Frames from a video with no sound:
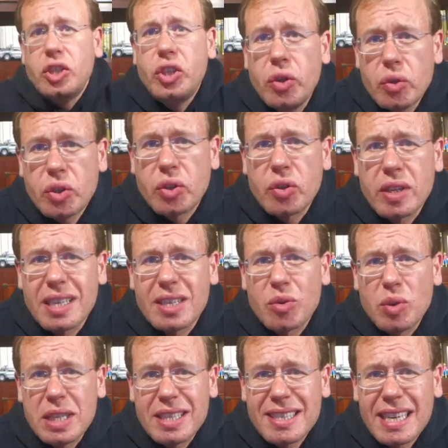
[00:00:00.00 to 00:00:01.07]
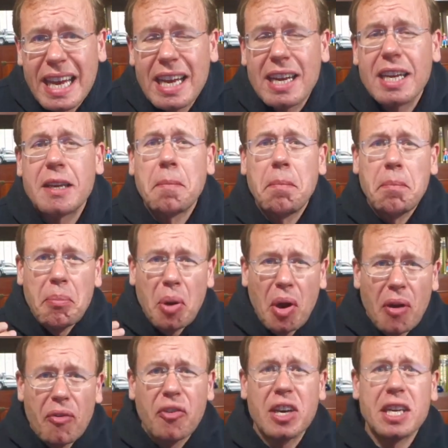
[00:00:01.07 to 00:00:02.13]
Due to this rescaling,
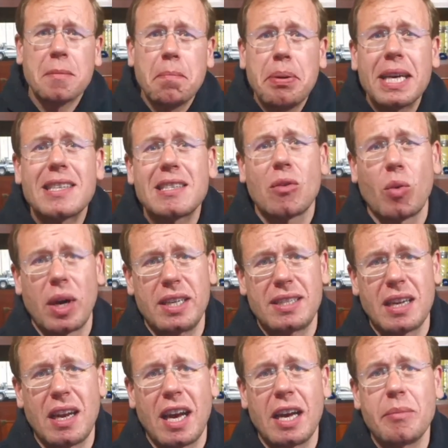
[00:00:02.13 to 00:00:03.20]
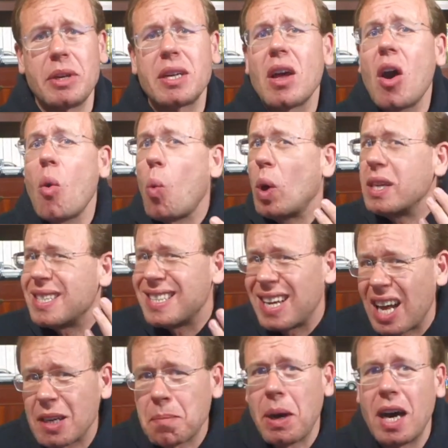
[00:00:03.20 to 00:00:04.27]
perfect pixel-wise alignment was
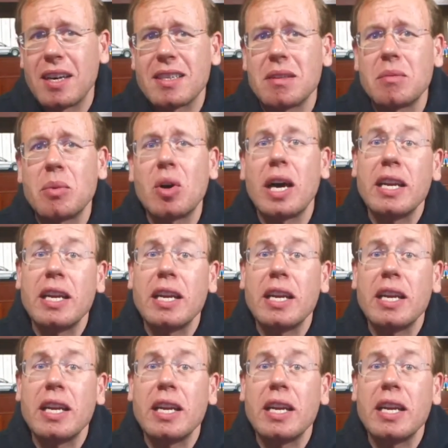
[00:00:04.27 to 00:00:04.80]
not possible